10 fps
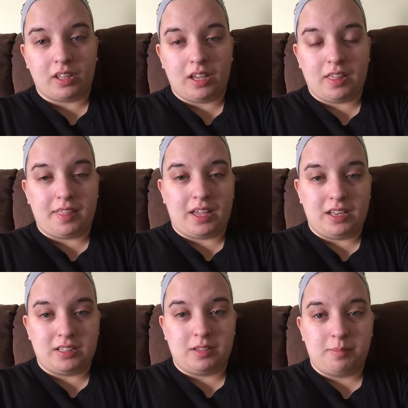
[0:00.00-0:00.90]
And that
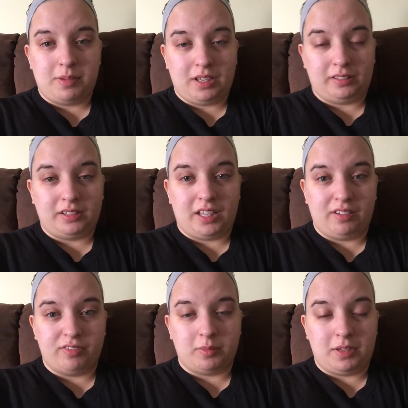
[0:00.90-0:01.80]
is a big thing
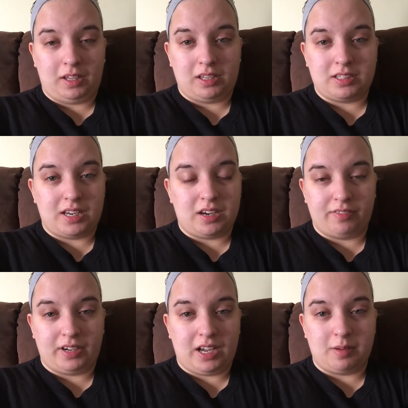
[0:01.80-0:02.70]
for me because I
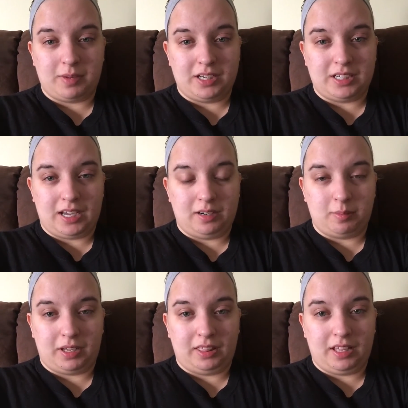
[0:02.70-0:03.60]
never had my dad in
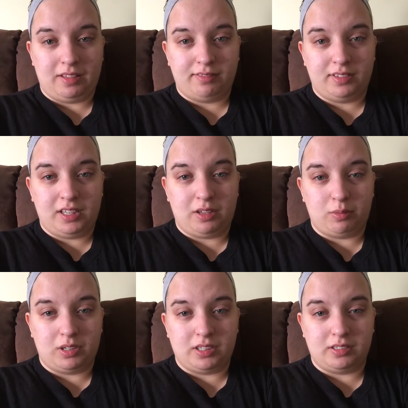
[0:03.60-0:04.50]
my life. He
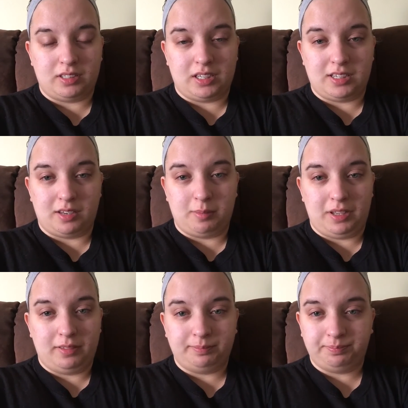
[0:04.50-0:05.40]
was a
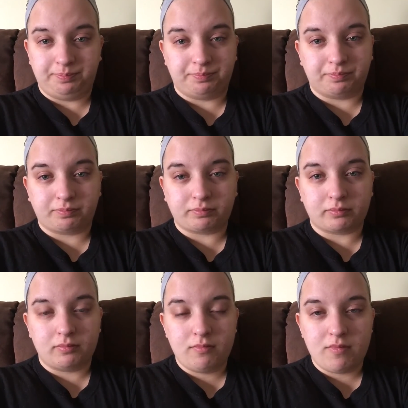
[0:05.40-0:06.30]
deadbeat.
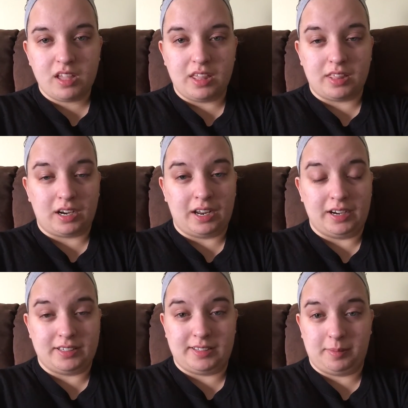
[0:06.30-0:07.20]
And then I had
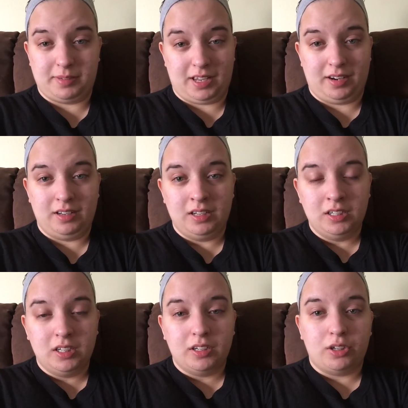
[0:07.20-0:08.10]
a stepdad
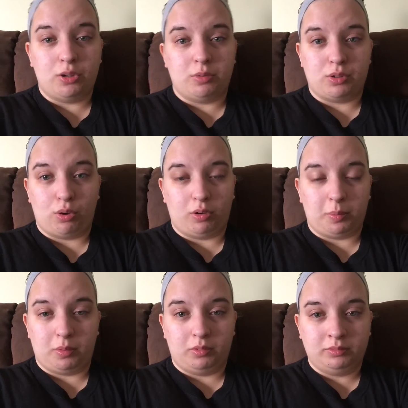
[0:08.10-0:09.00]
who was
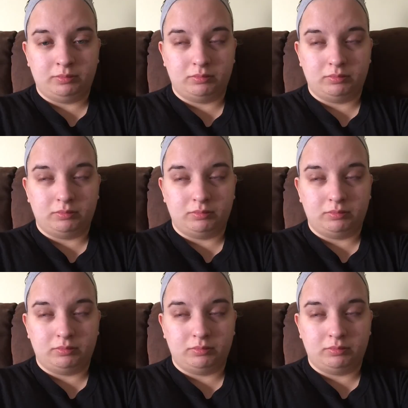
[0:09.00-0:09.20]
horrible.